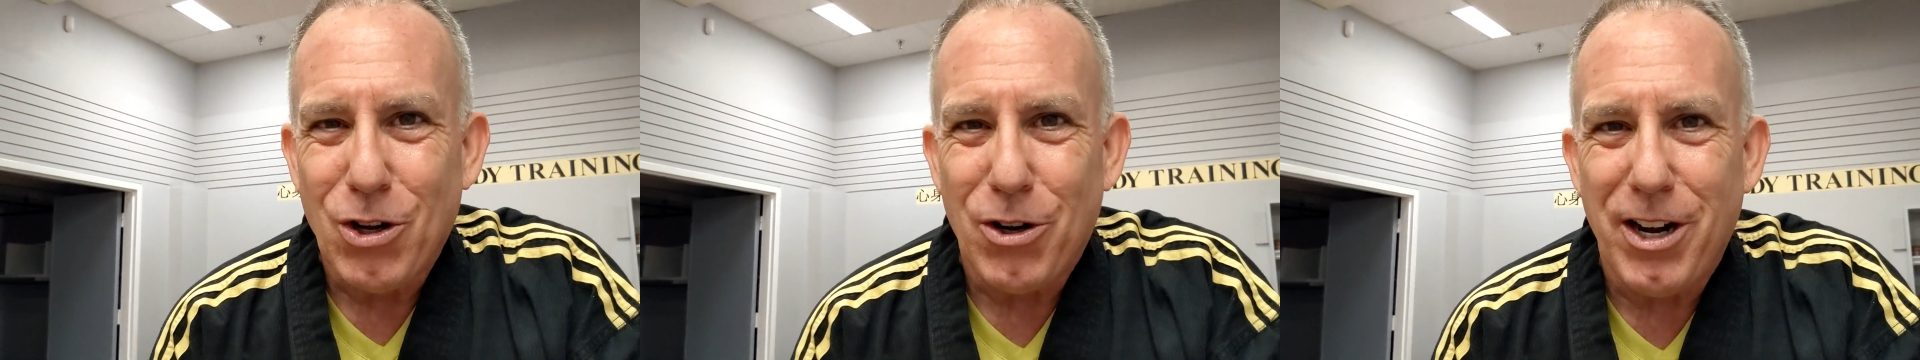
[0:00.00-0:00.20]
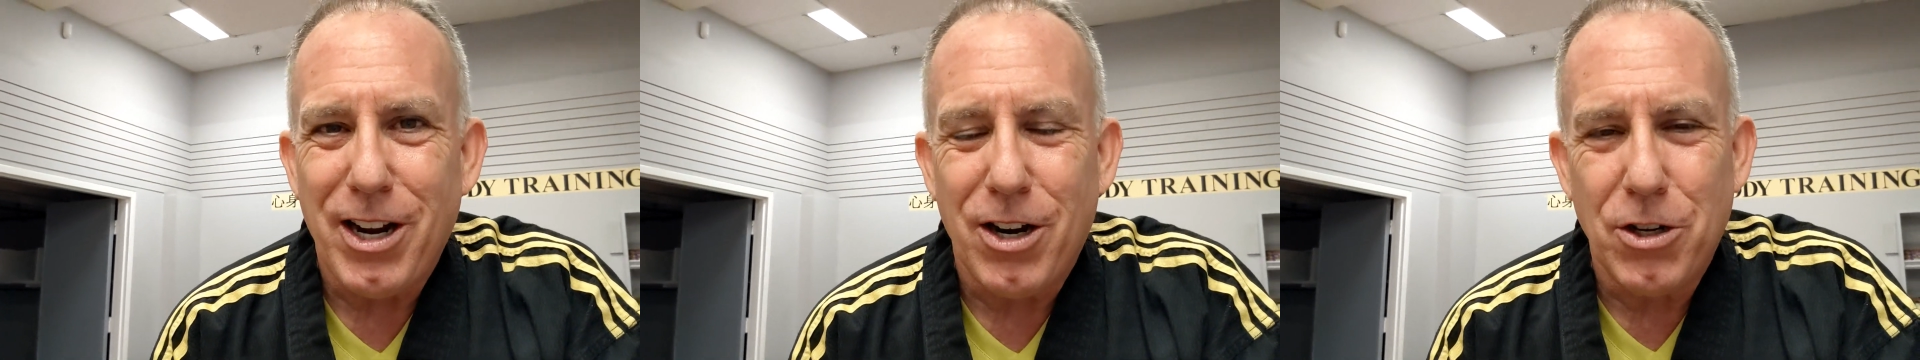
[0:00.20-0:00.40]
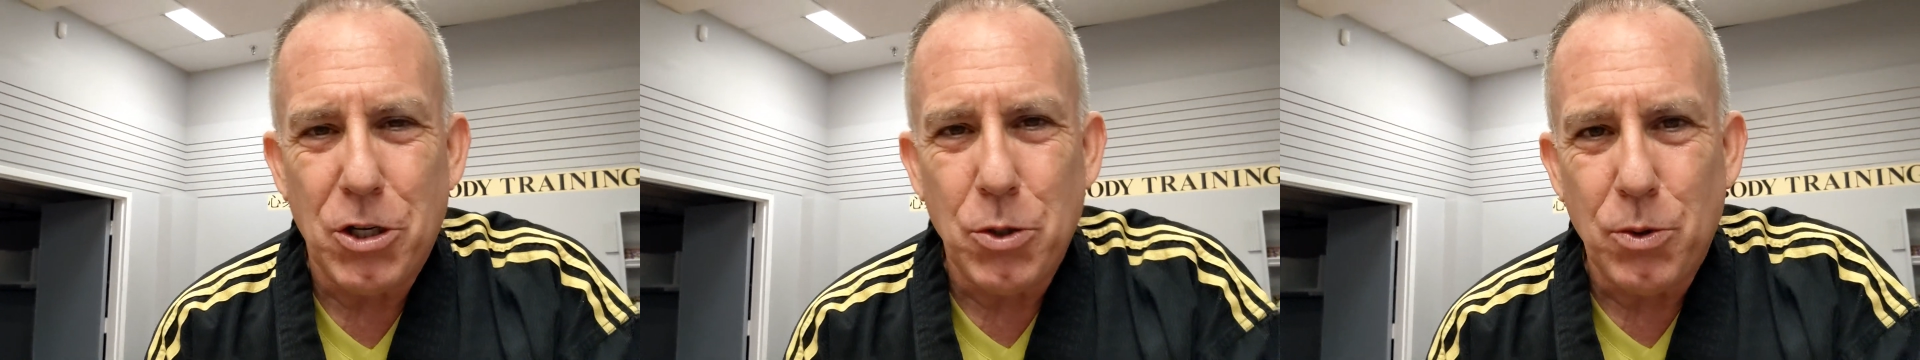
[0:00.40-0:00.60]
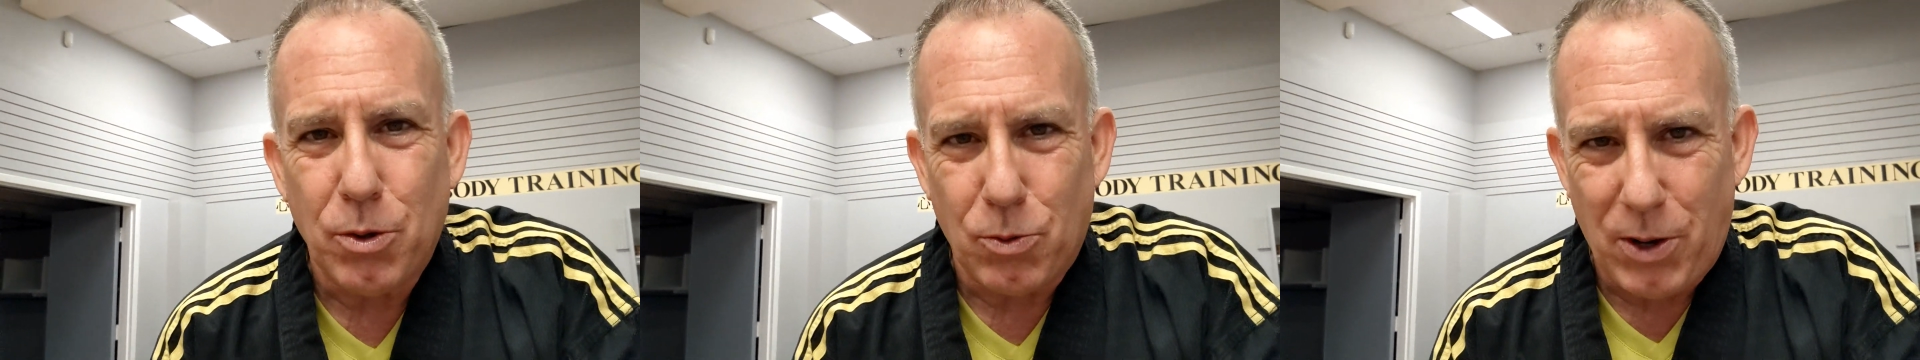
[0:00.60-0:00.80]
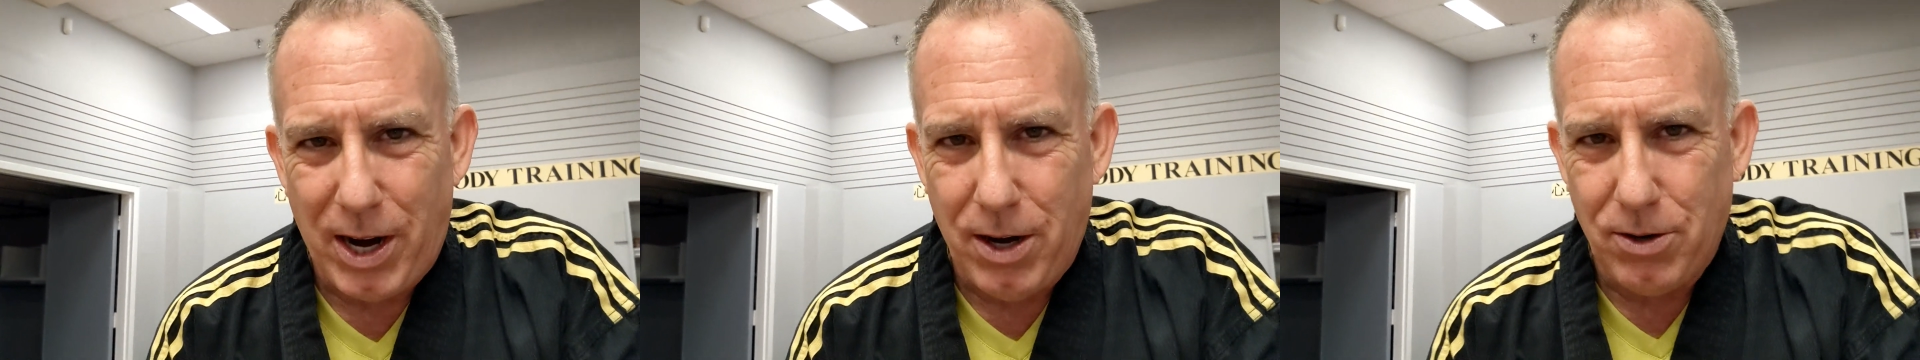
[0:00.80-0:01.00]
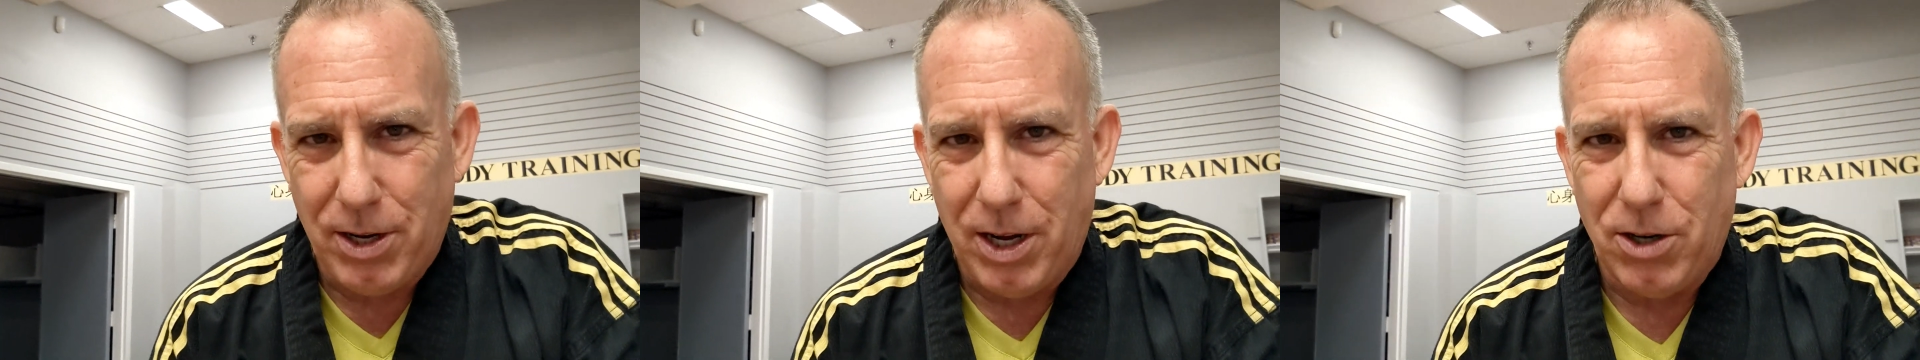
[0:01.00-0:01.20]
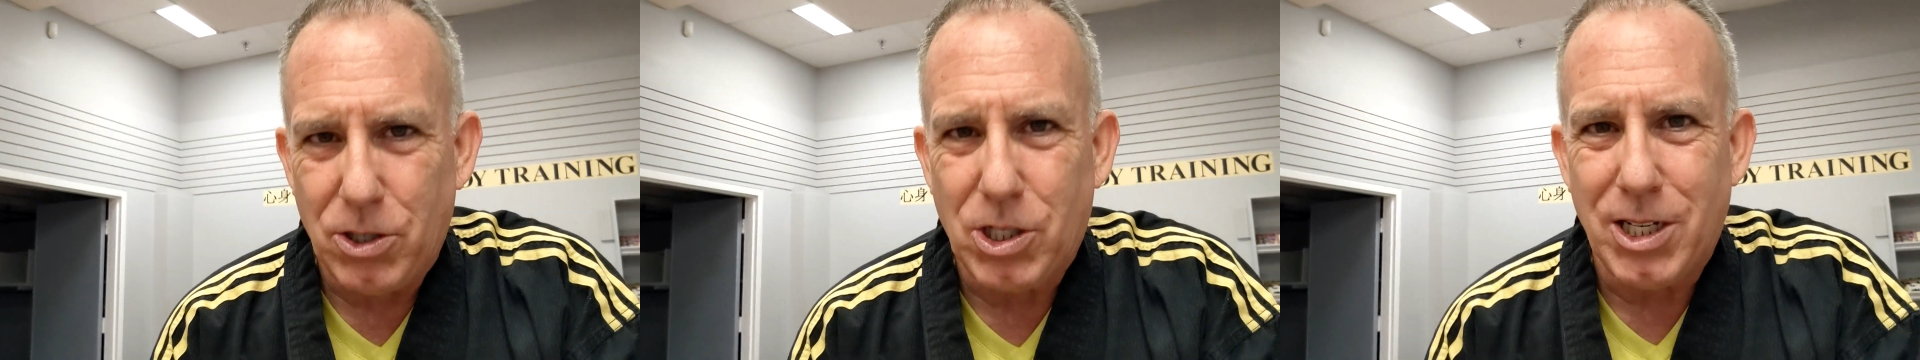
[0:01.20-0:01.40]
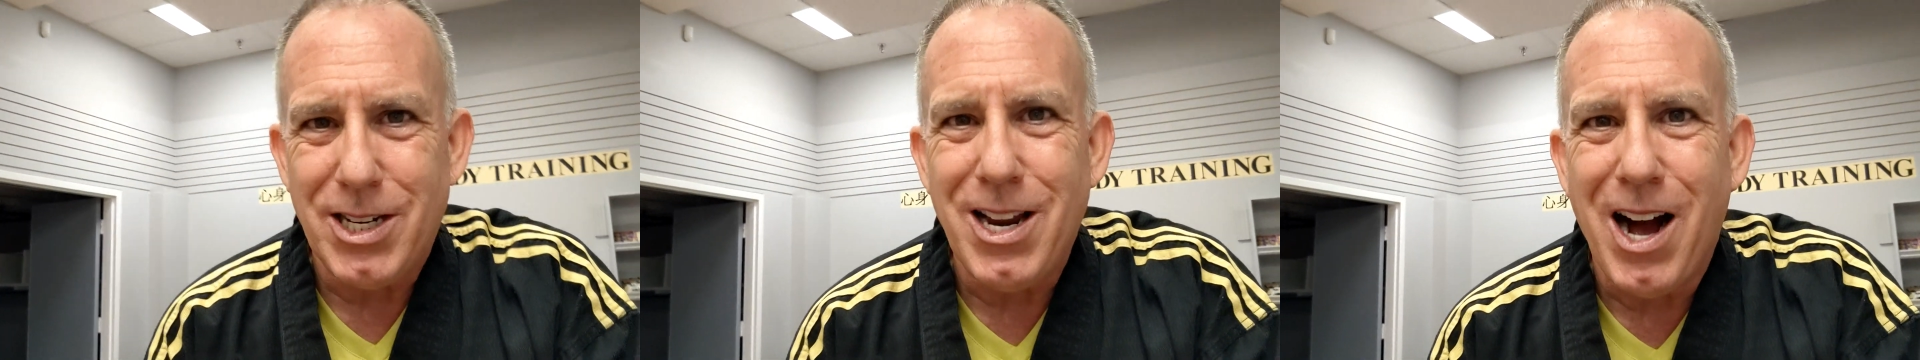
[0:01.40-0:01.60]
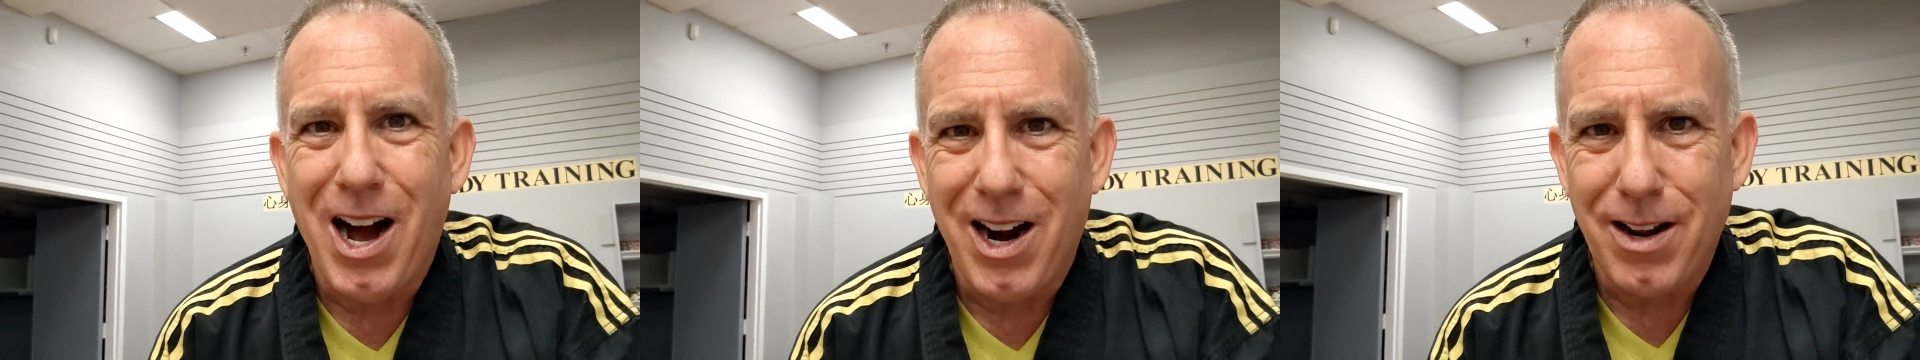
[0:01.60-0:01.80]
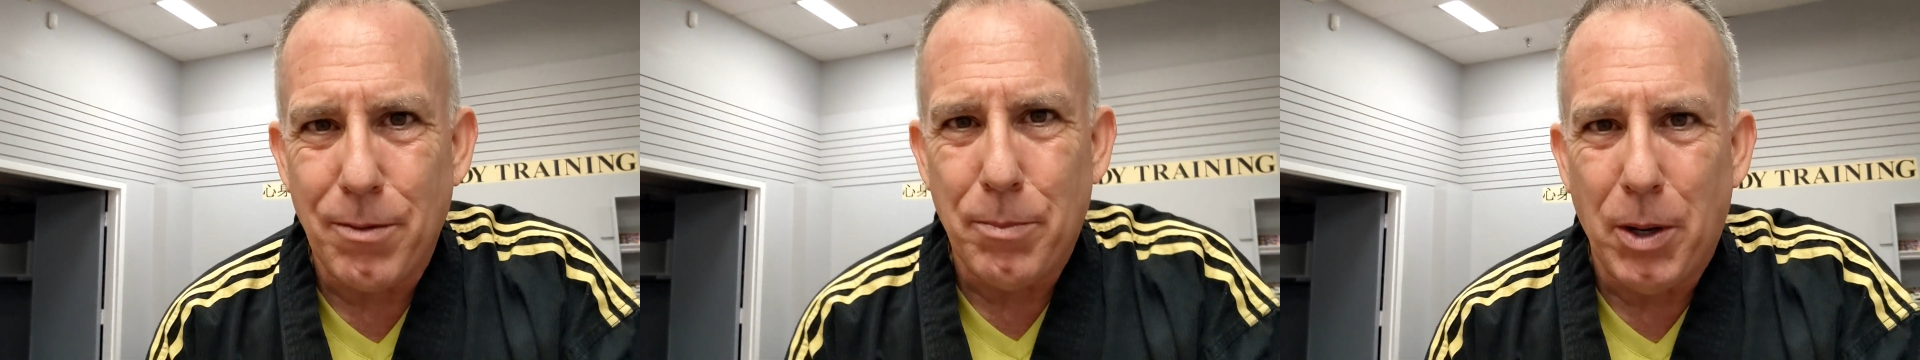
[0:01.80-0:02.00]
learning how to do a roundhouse, a
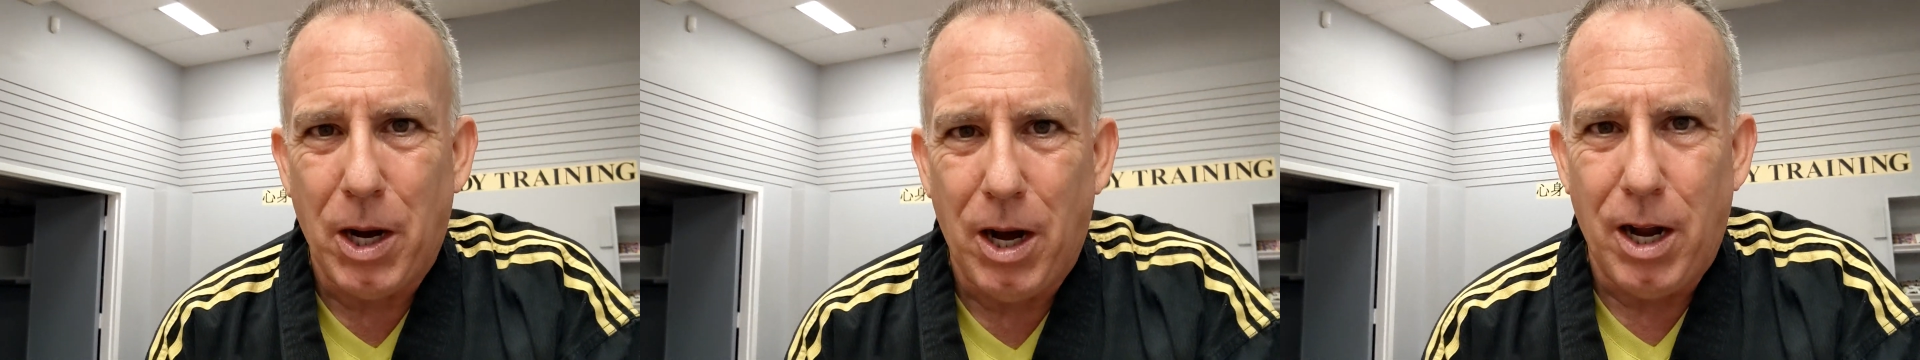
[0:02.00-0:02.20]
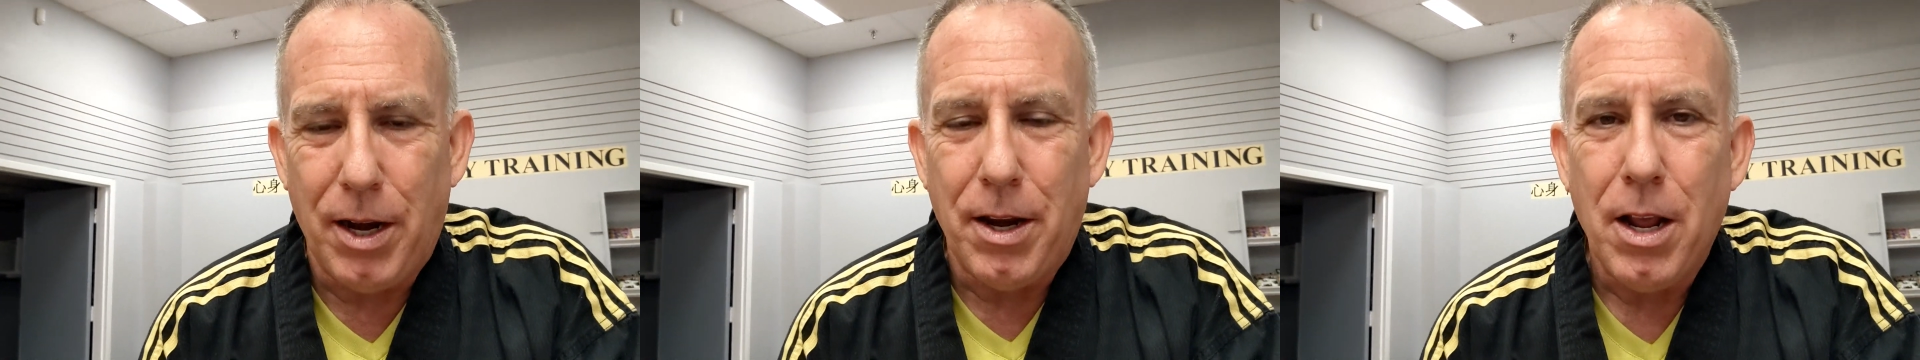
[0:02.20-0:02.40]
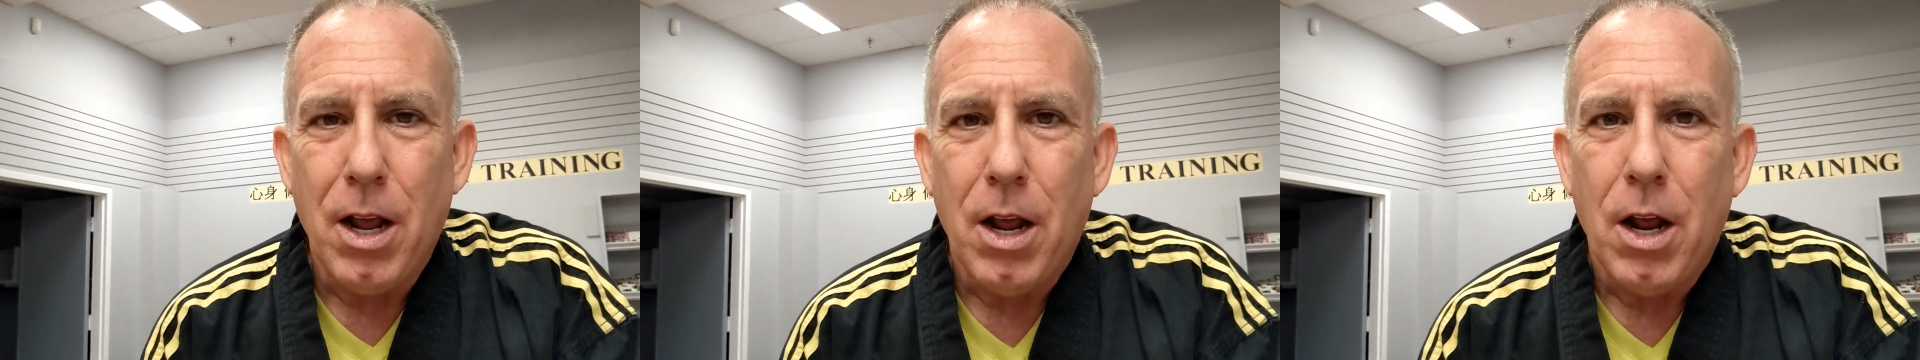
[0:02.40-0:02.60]
nada bar.